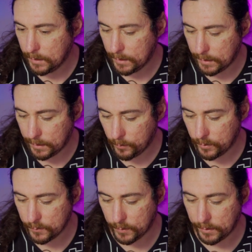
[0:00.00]
What
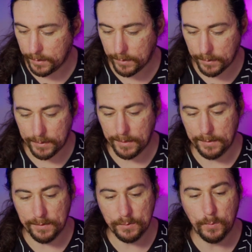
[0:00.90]
else we got here?
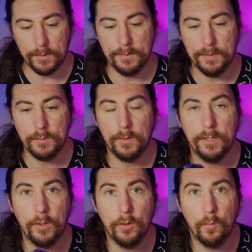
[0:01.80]
Okay, this one
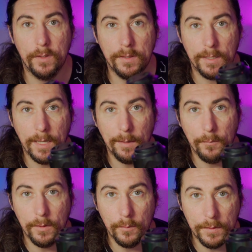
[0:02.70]
I got with the
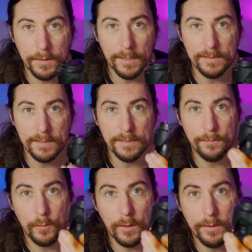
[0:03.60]
camera, with the
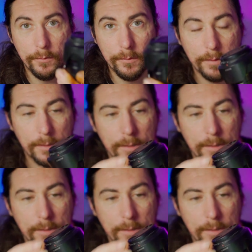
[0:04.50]
A6400.